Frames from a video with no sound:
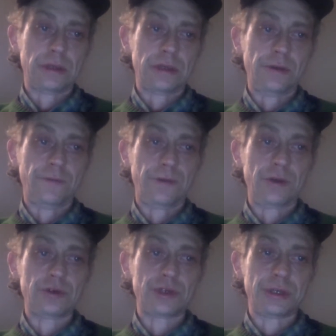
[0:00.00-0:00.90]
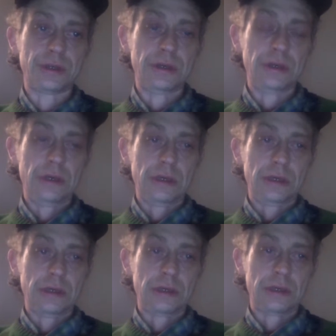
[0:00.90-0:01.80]
diffusion
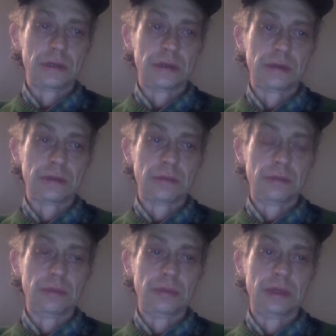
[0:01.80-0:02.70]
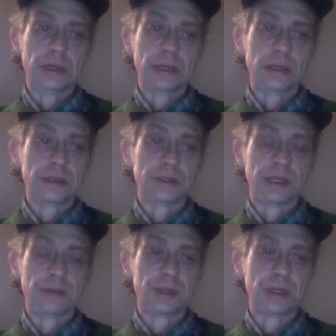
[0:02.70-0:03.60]
at the
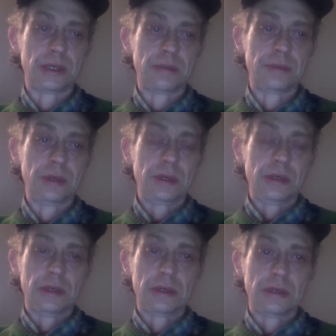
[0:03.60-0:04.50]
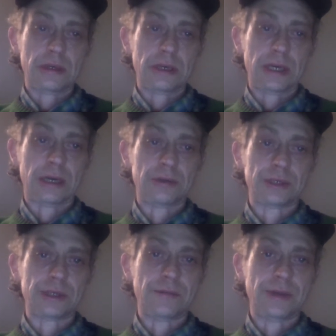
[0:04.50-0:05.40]
same time,
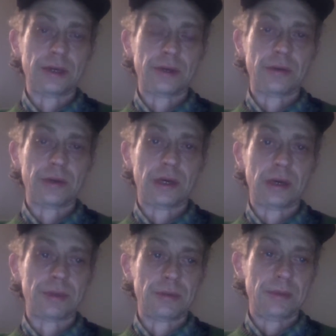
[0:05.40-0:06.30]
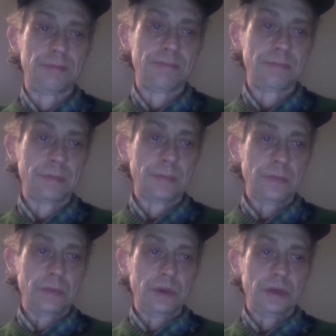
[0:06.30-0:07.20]
how's the value and optimum?
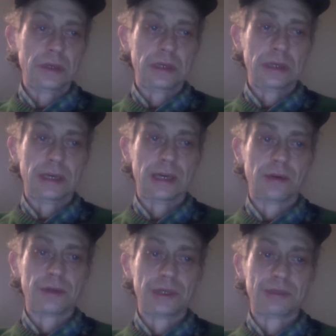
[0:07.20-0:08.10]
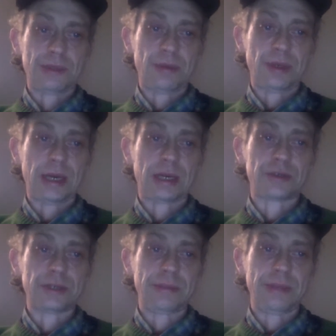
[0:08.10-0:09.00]
How are these people
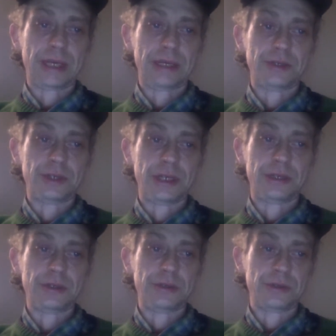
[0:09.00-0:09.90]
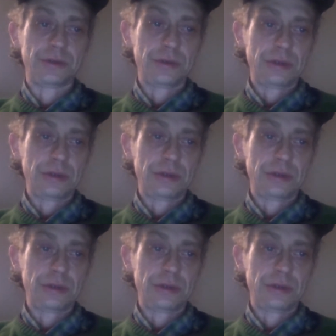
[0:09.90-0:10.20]
actually making changes